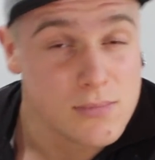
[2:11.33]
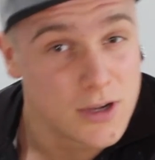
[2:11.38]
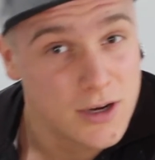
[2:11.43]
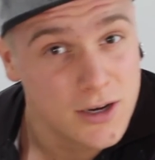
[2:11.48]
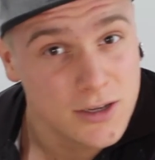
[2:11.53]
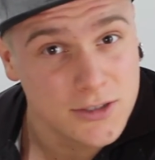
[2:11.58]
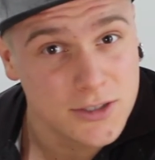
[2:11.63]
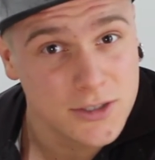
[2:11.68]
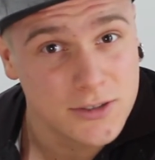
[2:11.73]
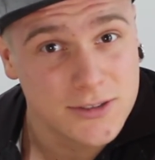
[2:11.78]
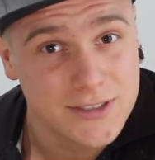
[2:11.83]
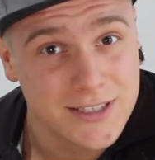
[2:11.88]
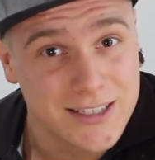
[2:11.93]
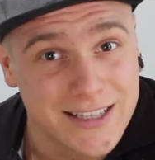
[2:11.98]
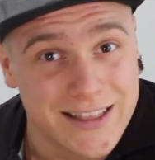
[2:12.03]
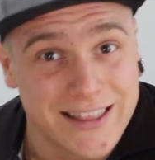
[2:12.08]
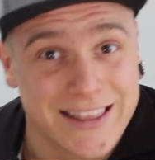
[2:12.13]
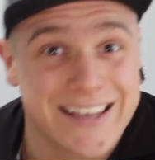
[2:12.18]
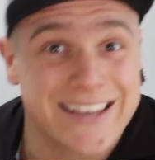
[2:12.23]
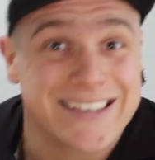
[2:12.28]
All right, so it's
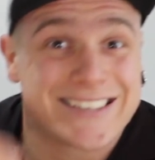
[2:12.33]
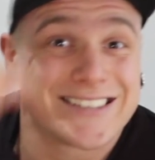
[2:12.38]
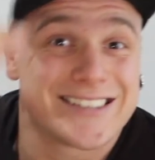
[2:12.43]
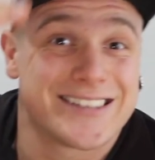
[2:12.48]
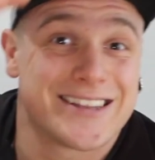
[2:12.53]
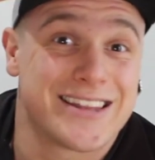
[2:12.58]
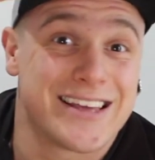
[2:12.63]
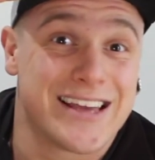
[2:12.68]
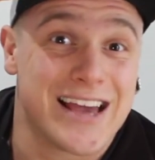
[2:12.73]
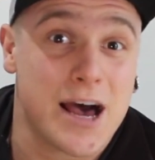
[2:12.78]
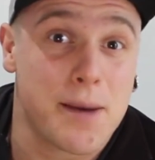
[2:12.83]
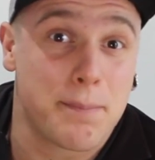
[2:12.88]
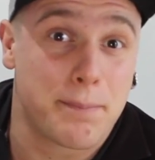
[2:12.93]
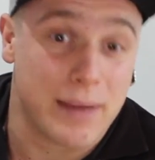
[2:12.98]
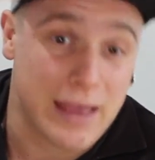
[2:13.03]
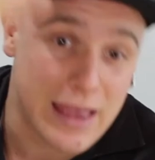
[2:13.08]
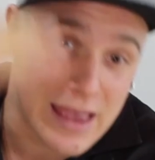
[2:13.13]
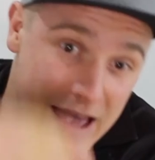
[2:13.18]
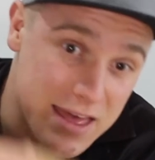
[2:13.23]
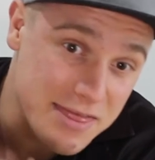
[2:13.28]
going to lessen the
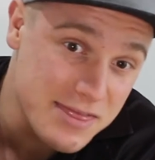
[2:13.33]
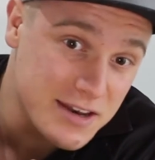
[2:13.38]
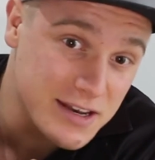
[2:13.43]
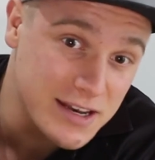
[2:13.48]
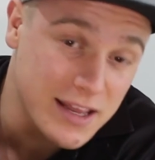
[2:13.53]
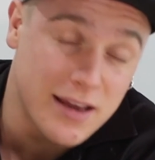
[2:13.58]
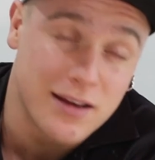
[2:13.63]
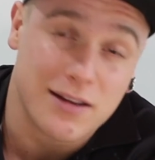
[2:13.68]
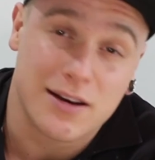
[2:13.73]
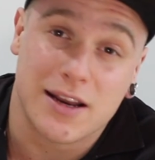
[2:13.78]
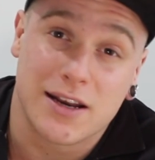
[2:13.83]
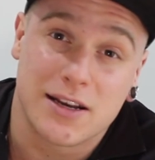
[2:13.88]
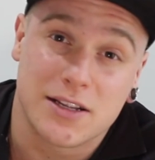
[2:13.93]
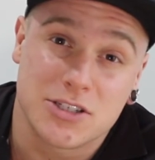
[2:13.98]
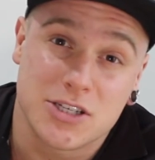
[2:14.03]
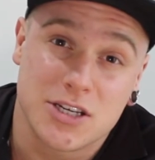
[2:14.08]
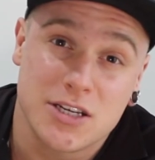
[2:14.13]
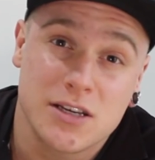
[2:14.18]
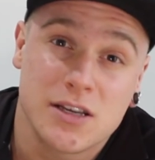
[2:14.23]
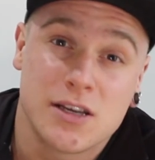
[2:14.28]
up and the down
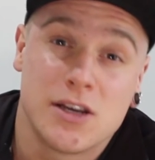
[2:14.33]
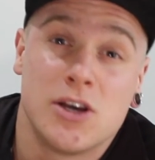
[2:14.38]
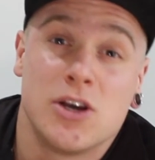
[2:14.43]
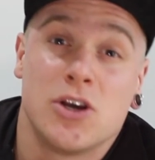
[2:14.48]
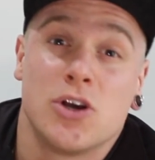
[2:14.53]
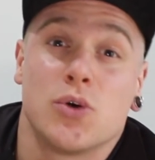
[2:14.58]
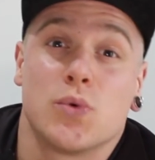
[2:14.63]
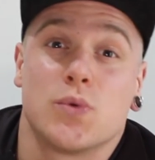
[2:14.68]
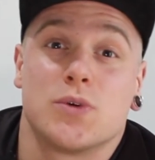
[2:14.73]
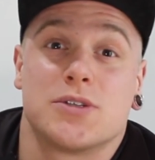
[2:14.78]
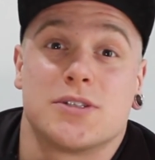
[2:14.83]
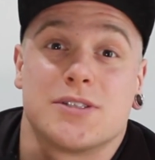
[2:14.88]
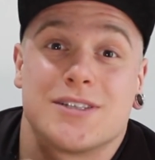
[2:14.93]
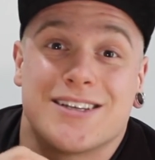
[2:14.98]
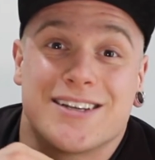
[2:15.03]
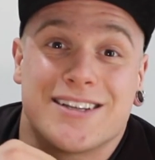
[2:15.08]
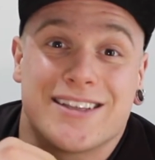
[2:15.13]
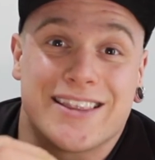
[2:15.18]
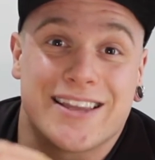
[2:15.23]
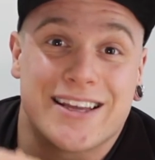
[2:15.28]
energy, which is
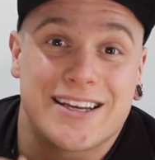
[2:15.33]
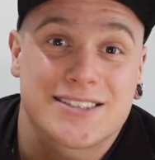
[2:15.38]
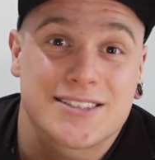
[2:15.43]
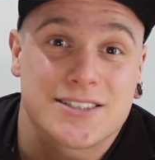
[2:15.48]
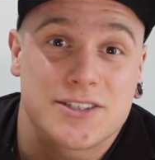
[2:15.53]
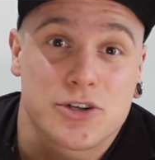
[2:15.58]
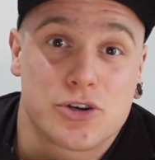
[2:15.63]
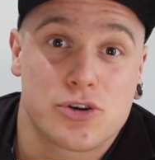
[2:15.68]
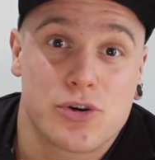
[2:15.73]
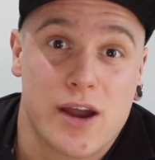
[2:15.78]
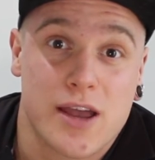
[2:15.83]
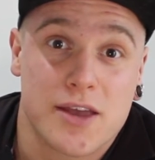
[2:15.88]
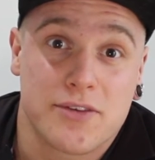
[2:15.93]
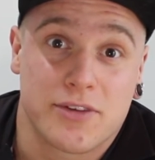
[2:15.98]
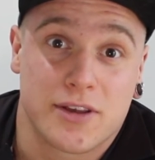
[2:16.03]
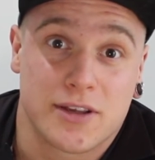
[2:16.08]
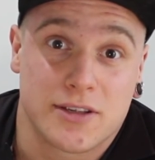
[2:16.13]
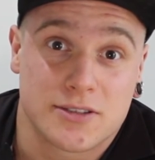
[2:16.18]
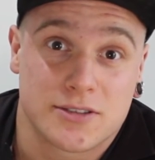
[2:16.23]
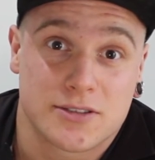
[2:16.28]
going to lessen
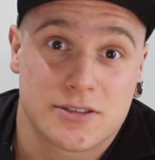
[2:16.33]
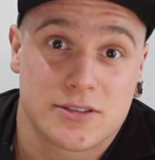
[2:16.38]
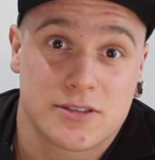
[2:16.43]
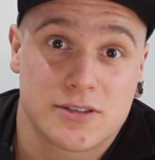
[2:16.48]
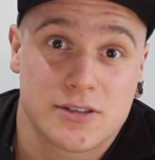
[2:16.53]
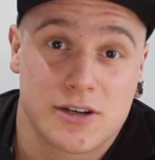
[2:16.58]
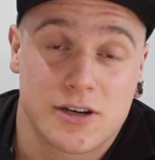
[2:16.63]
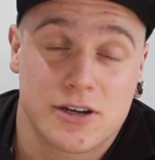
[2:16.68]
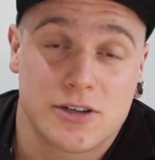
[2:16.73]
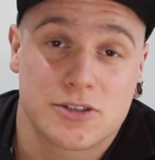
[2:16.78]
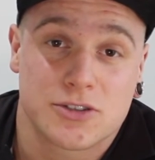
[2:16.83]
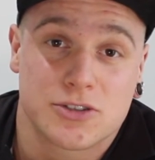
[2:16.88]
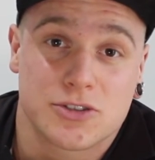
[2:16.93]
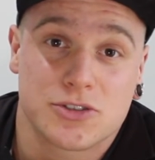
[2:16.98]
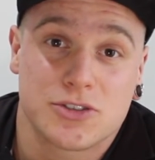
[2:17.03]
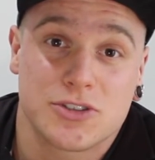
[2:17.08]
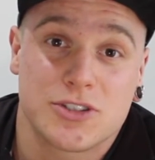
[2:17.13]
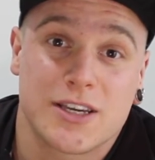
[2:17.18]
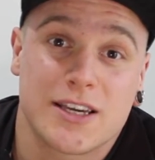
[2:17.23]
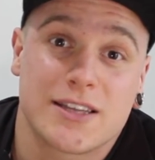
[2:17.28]
cravings. All right, as
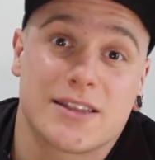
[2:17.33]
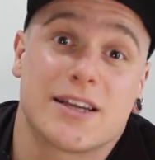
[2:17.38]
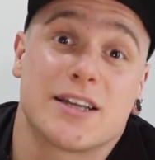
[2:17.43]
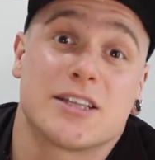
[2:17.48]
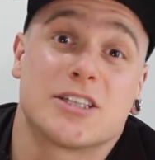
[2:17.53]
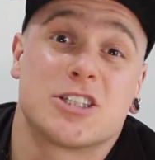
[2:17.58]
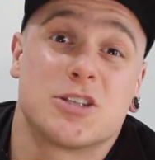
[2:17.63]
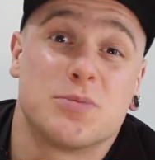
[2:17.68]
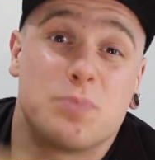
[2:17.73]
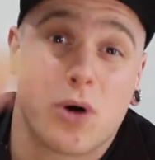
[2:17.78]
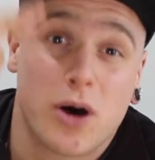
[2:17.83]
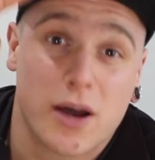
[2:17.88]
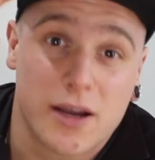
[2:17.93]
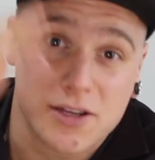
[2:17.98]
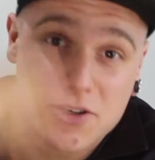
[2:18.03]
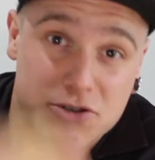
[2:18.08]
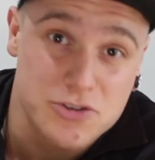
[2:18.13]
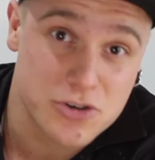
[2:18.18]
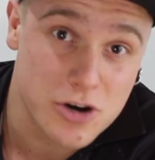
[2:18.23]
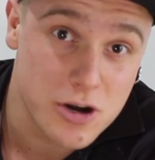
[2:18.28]
soon as you get that
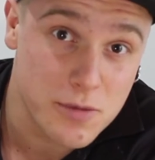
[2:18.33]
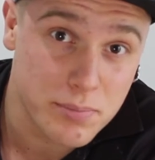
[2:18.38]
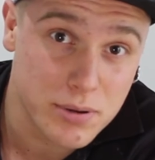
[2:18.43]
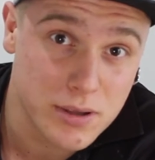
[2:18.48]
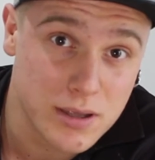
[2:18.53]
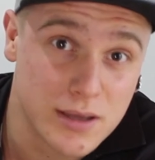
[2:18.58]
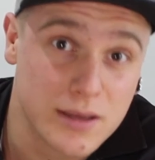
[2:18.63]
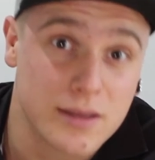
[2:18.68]
spike and drop,